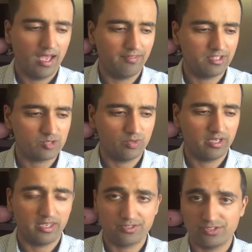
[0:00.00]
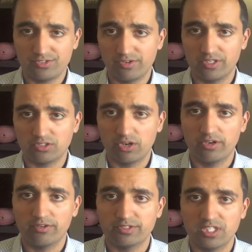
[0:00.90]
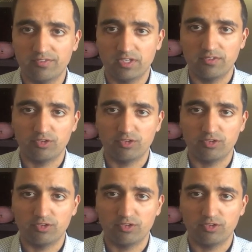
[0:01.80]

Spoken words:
This one, I guess, is during Guitar Hero TV.